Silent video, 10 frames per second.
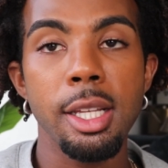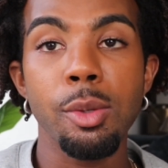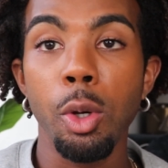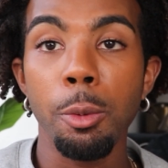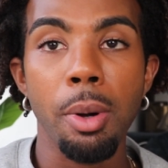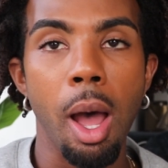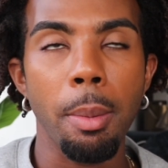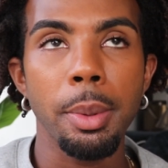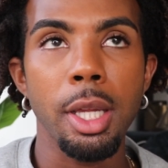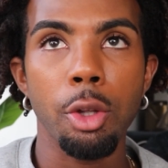will
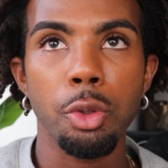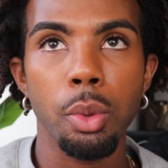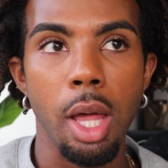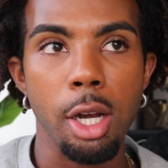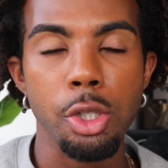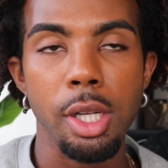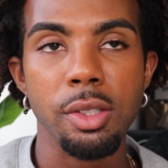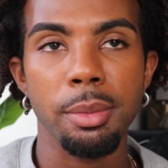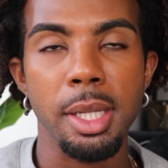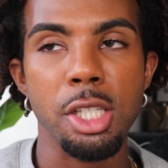probably go through a lot of
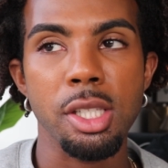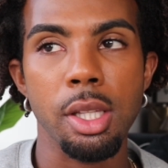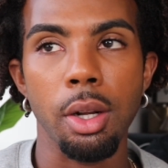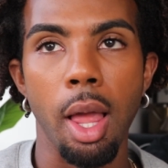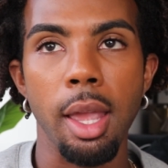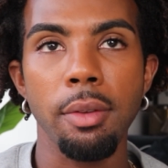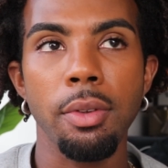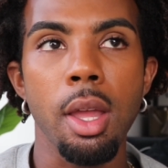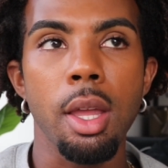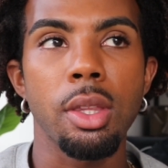transformations in their life.
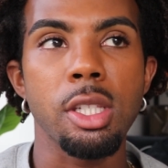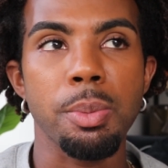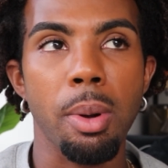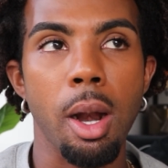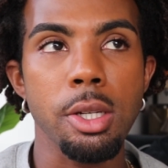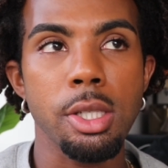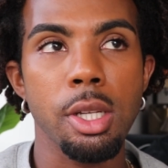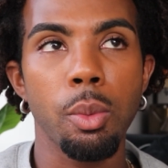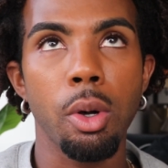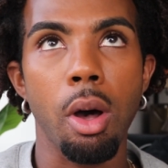This
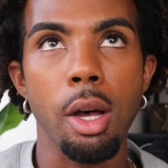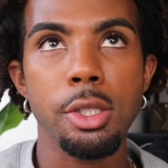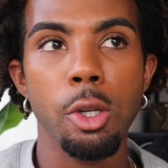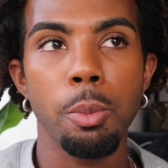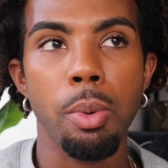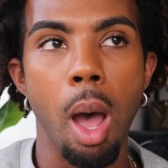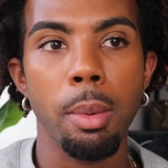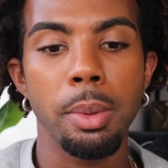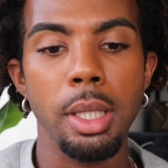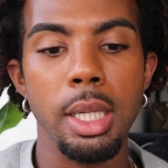person will also
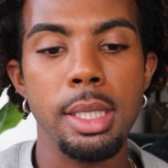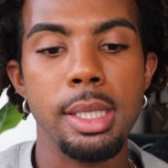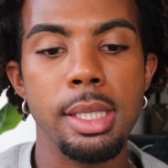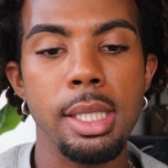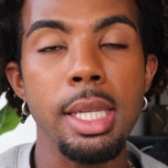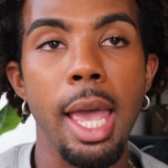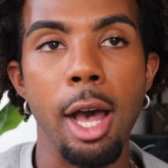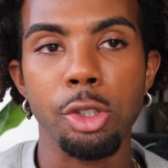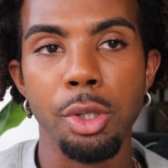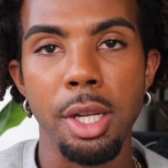probably seek
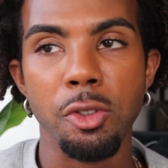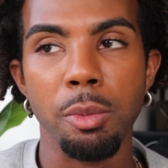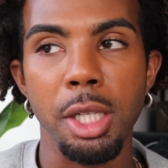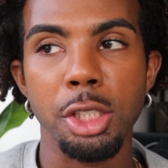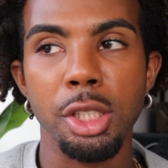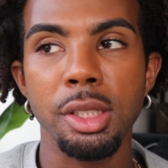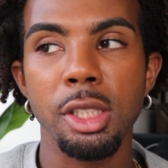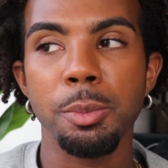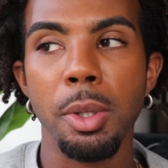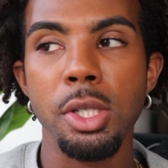out transformations.
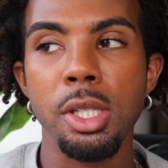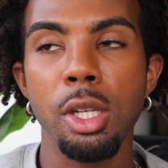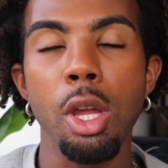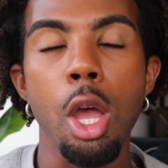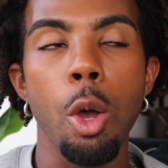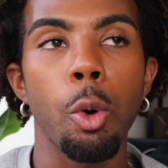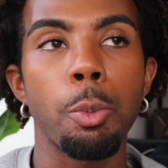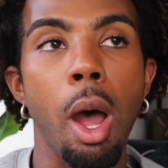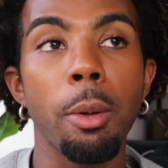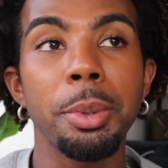This person will
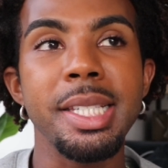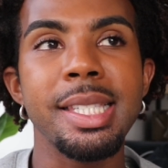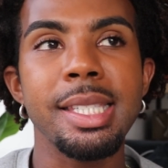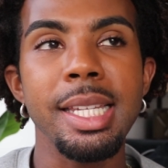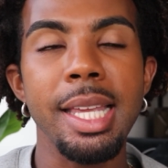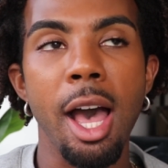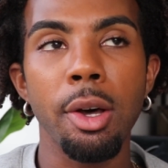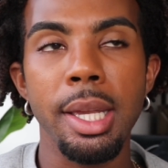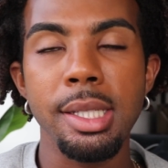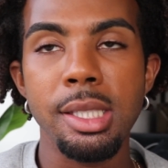probably seek
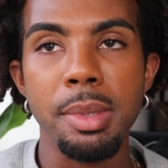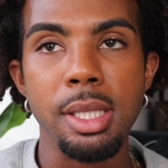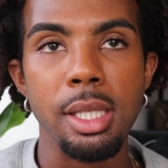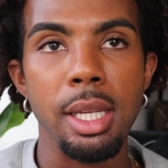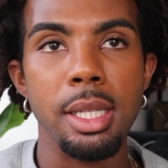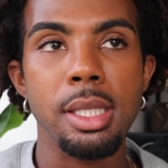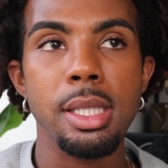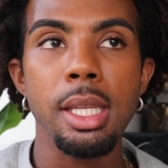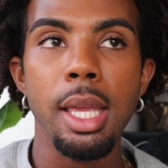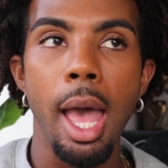out intimacy and
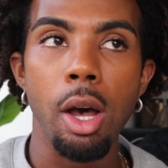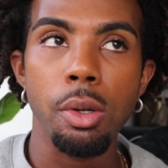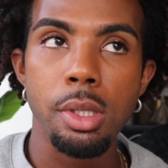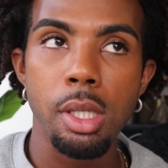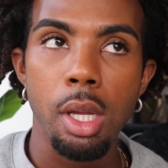seek out